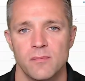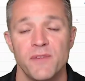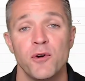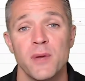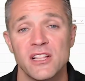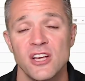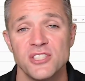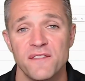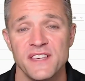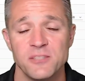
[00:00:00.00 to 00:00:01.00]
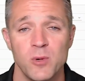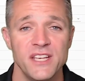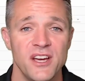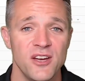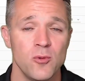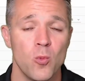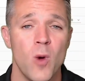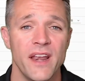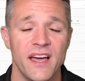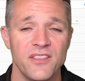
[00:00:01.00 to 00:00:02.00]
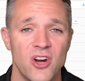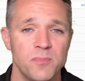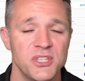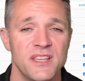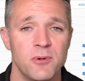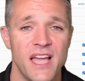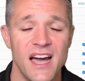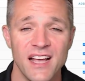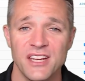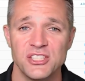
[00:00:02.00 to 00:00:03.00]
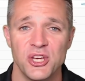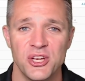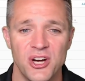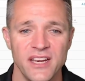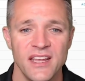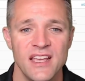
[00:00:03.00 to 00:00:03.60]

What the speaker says: Before we close off this window, one other option that we are going to turn on,